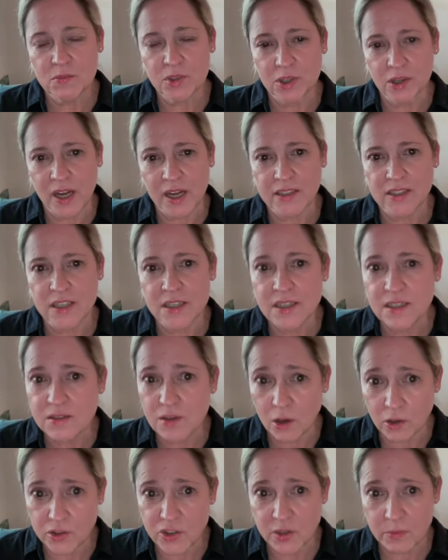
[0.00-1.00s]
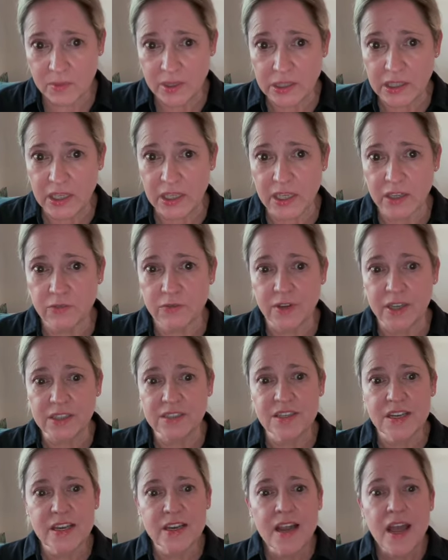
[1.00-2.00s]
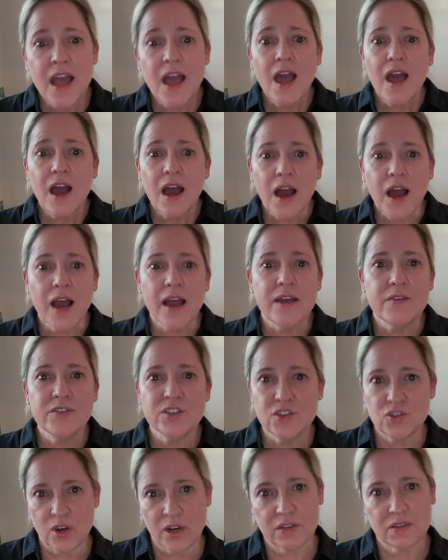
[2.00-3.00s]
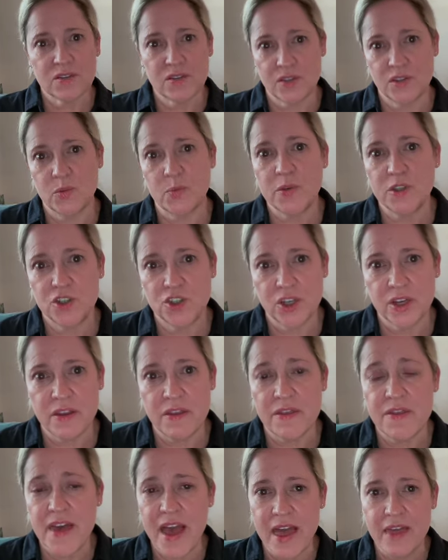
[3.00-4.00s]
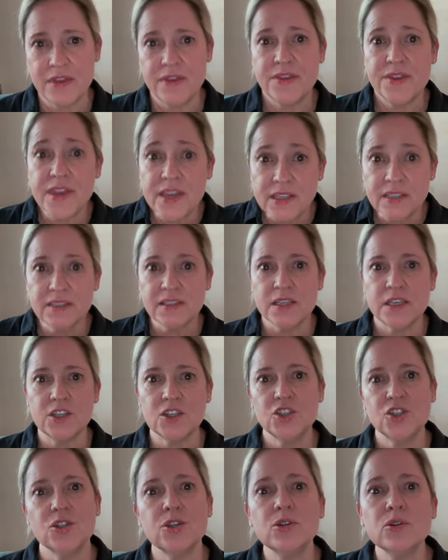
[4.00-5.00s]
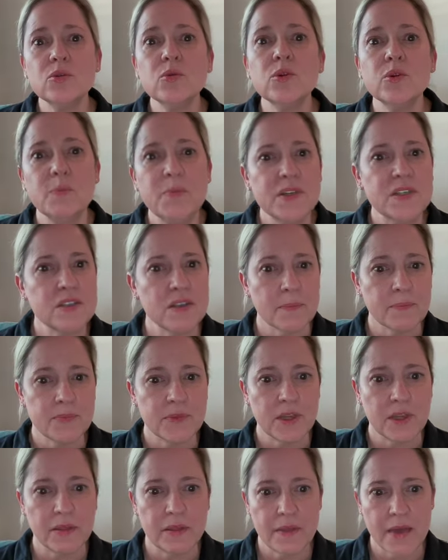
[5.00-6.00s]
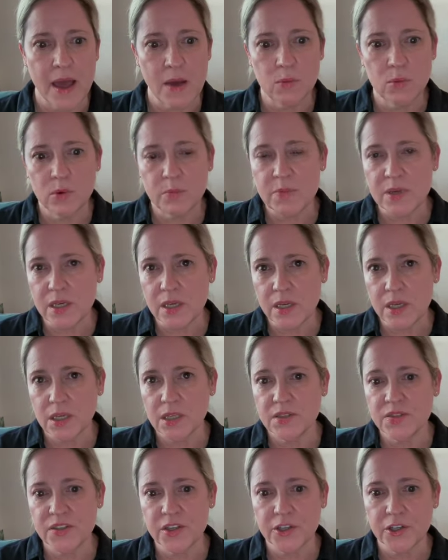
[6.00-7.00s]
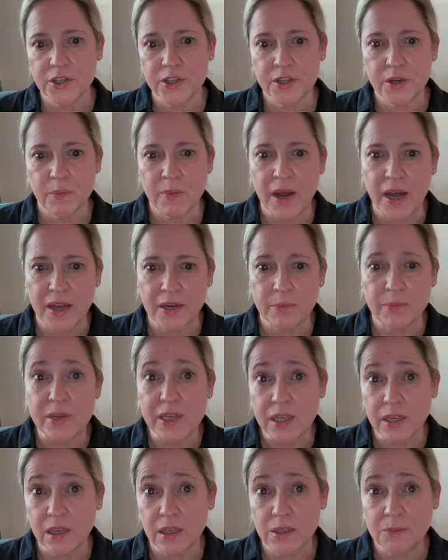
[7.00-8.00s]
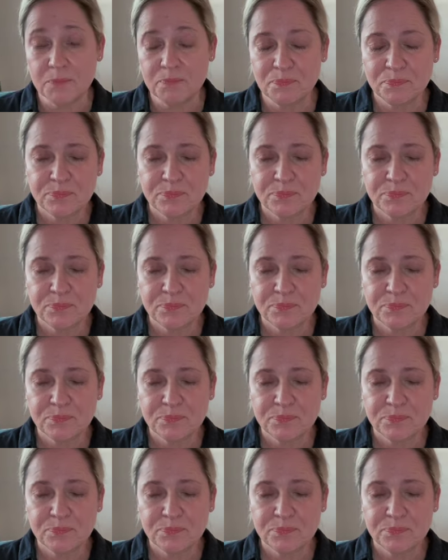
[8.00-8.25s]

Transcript: Murdaugh is ultimately convicted, I have a strong suspicion that this issue will be something that will be considered upon appeal.